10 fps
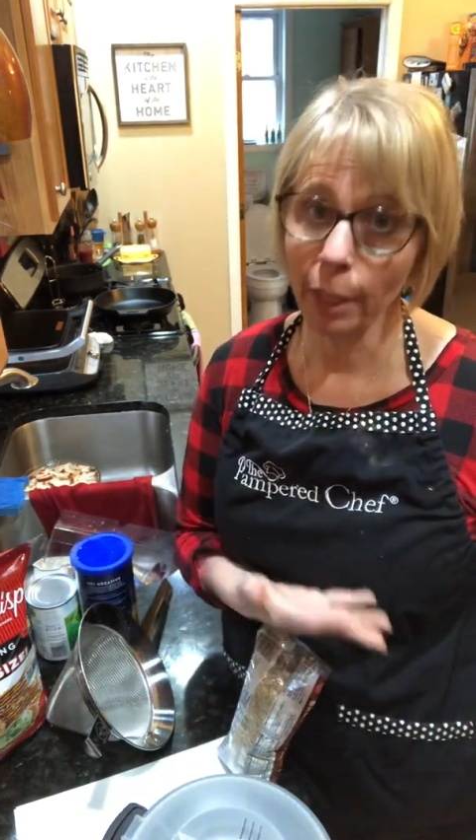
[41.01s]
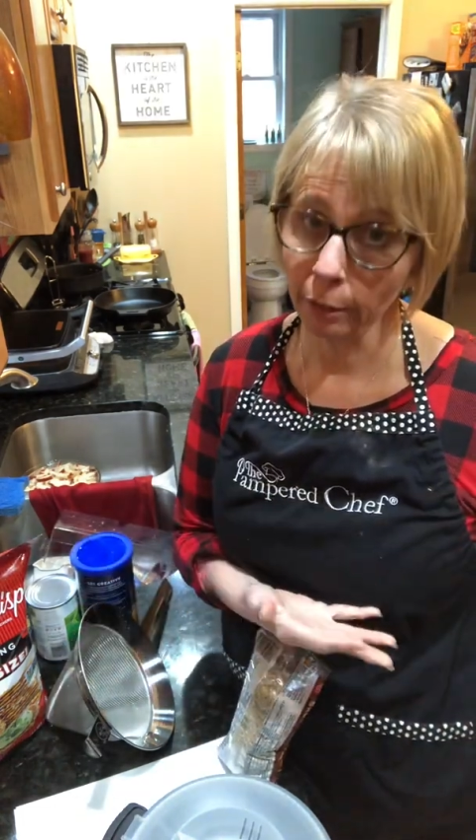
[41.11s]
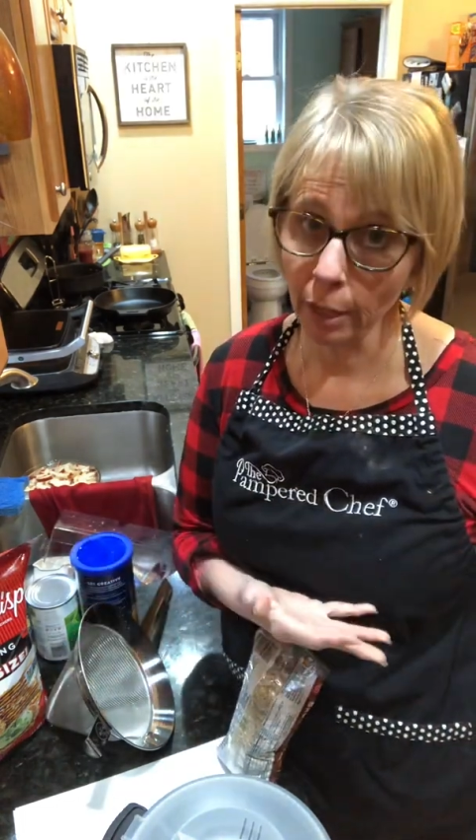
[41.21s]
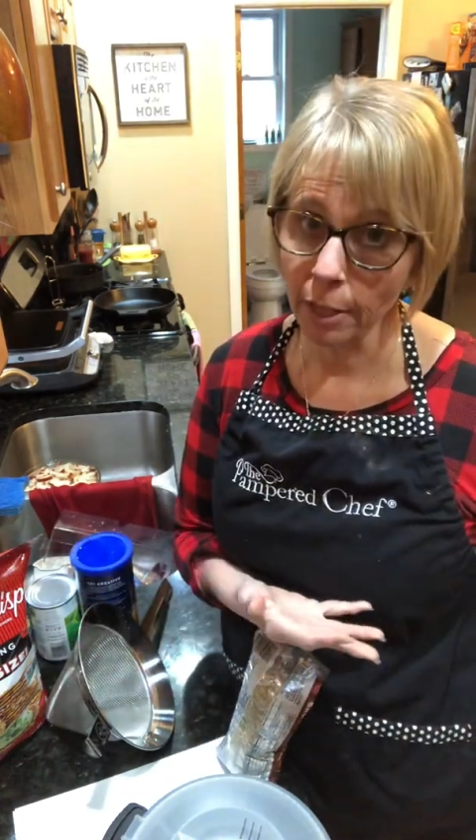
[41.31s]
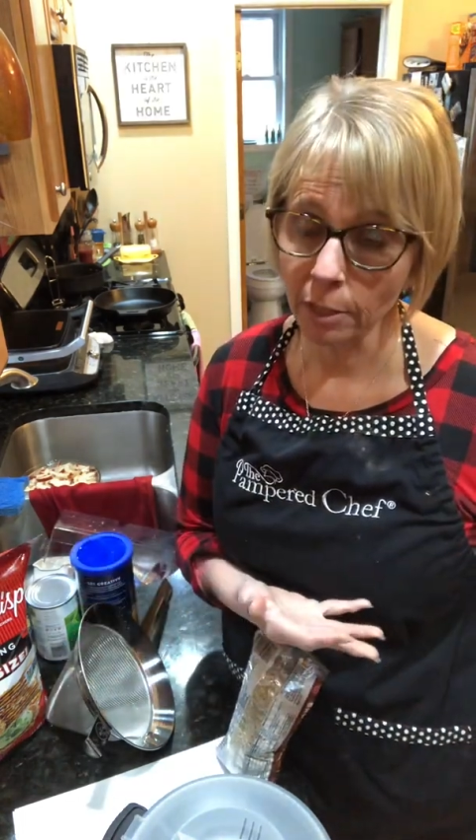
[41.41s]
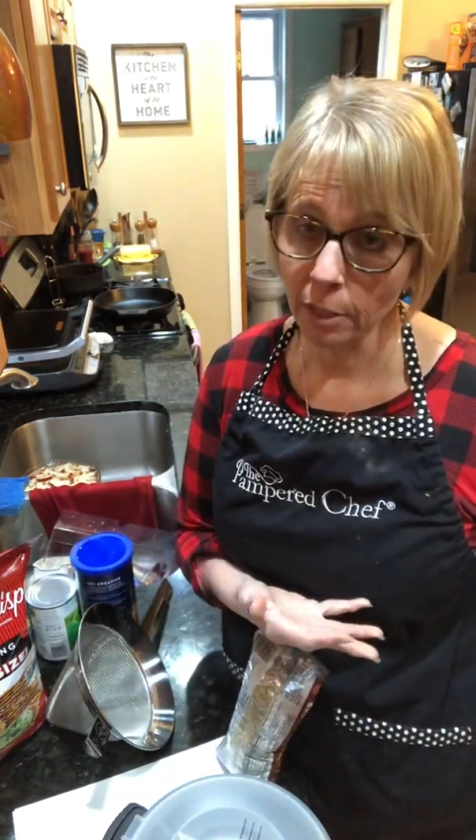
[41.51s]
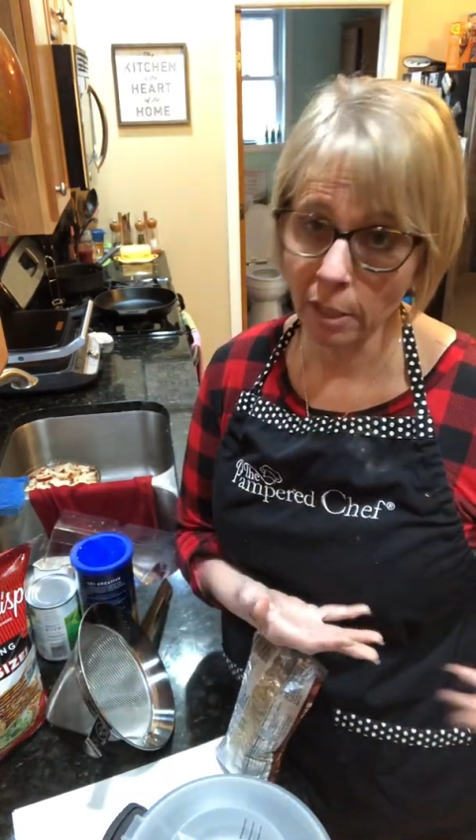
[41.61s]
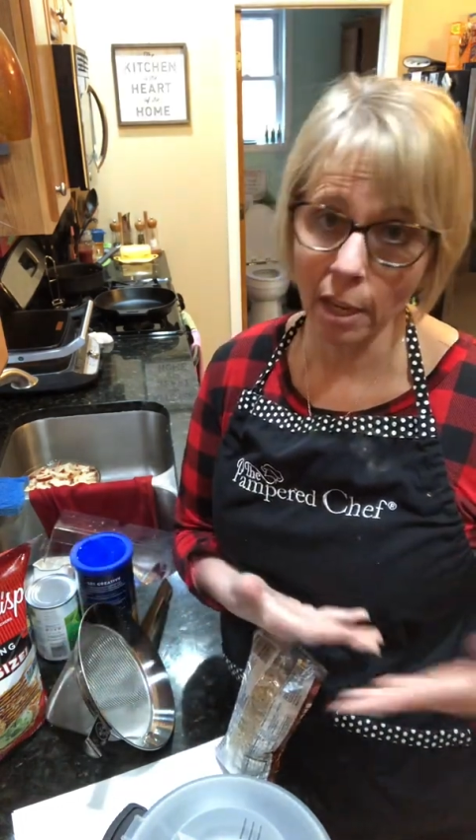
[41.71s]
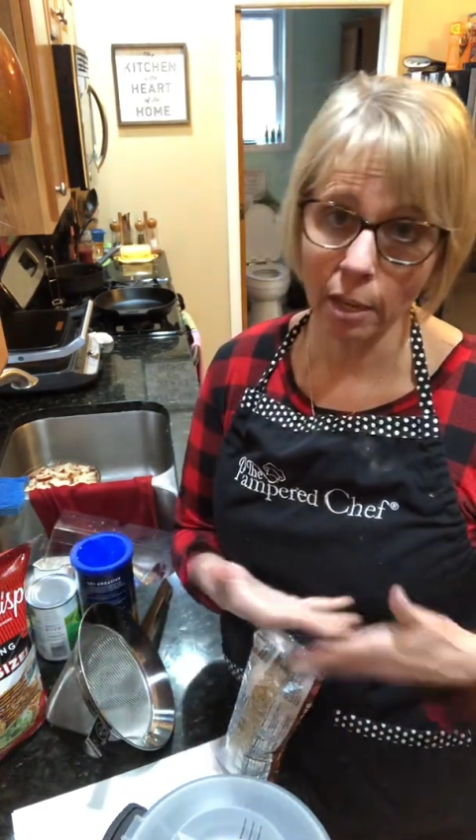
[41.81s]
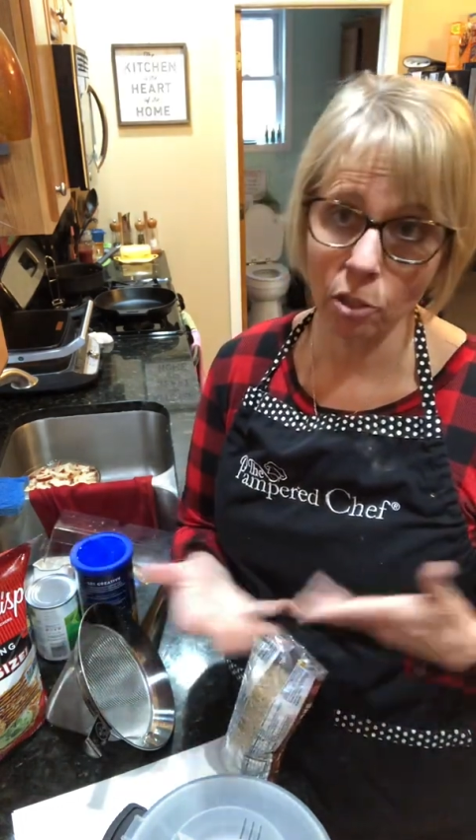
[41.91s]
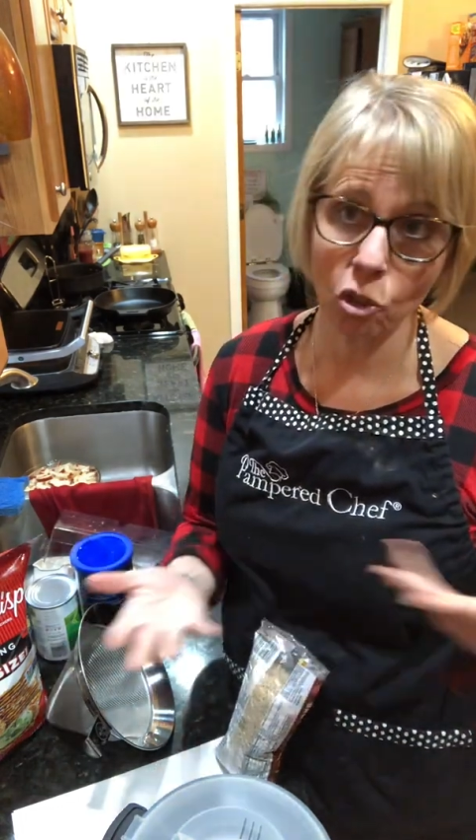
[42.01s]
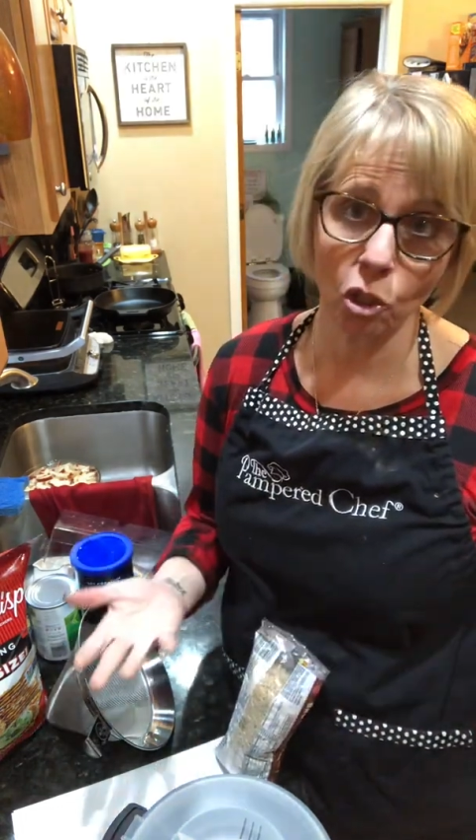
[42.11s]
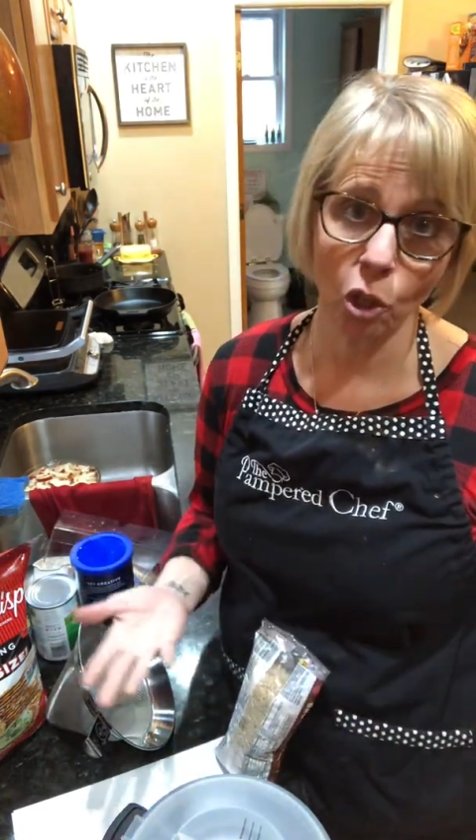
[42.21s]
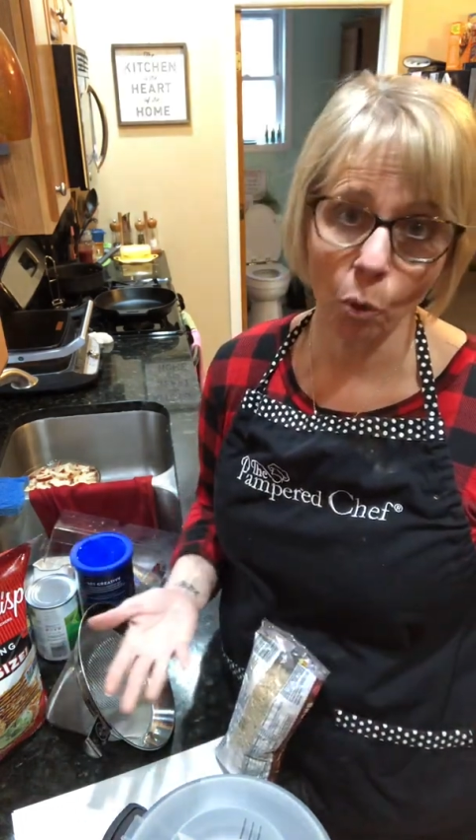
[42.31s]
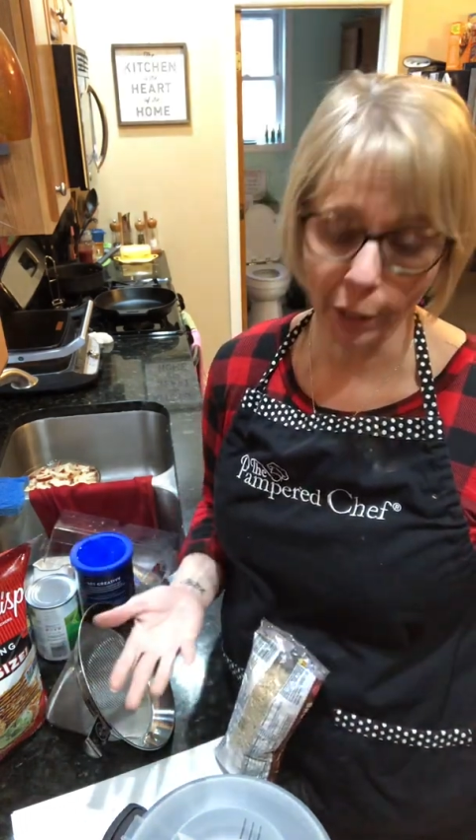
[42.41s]
rice instead. It's just a
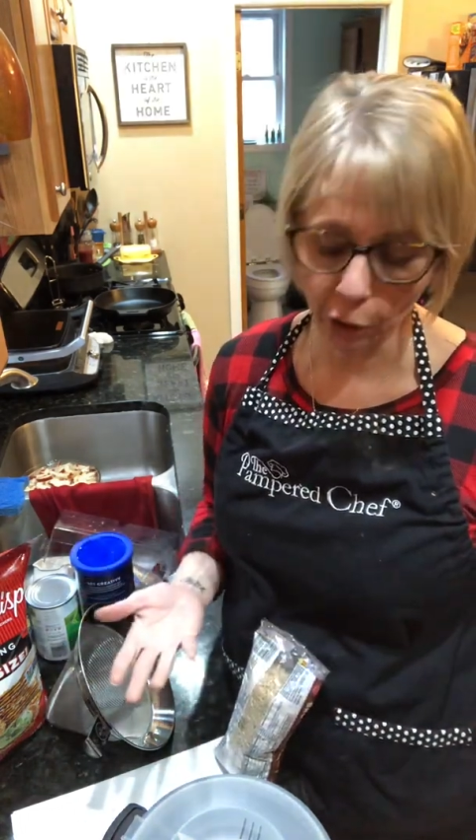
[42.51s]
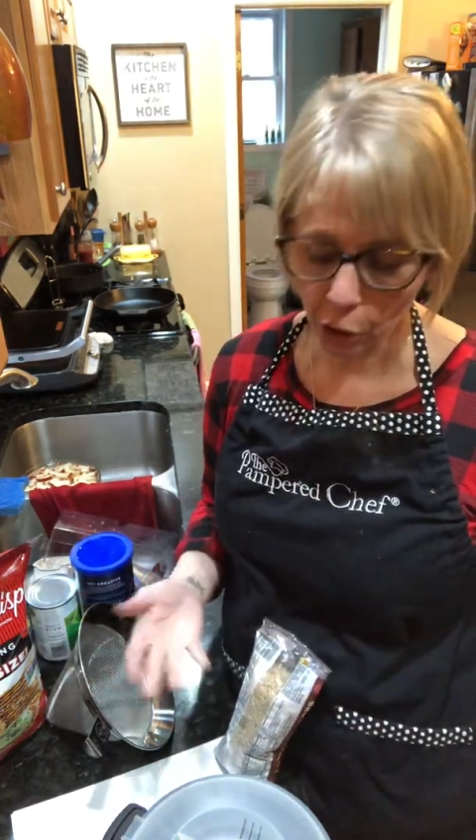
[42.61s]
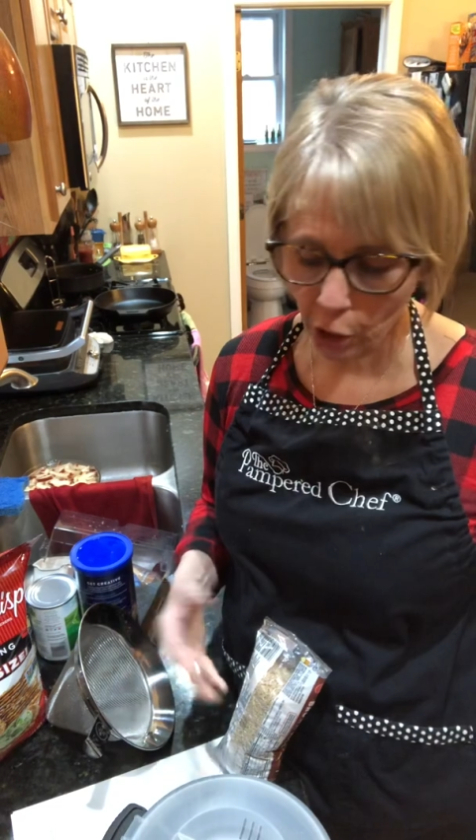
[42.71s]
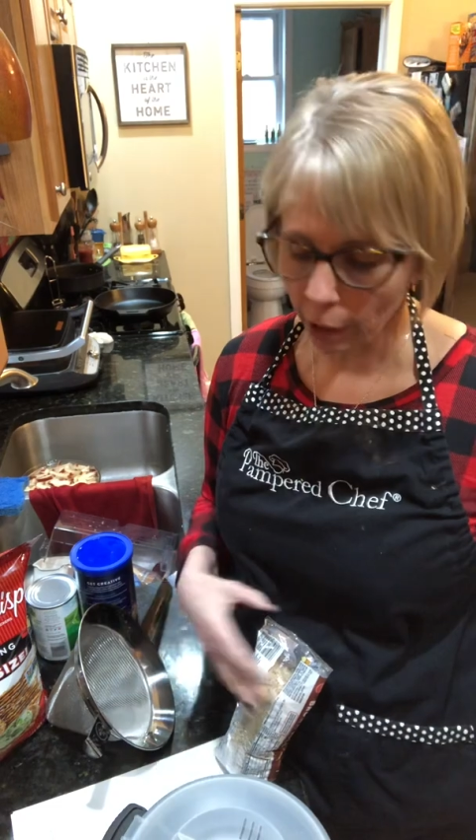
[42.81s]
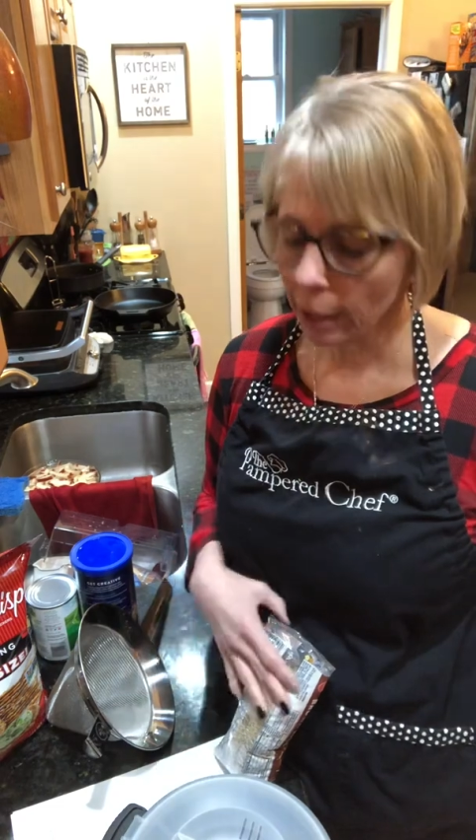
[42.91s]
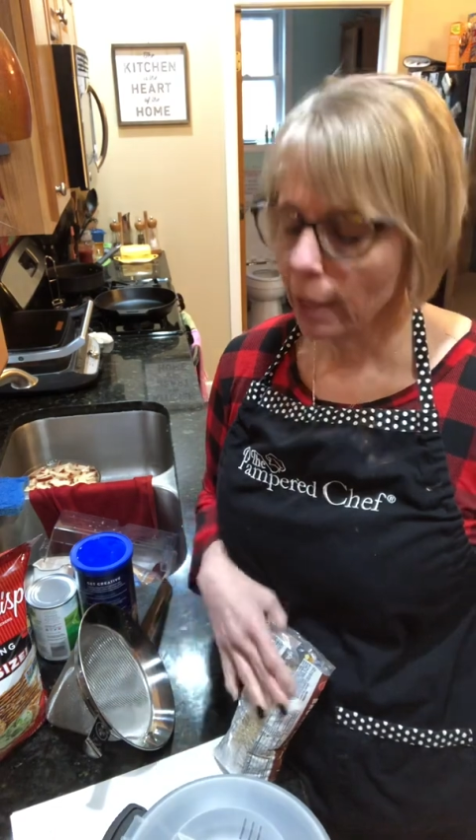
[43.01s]
quicker cook.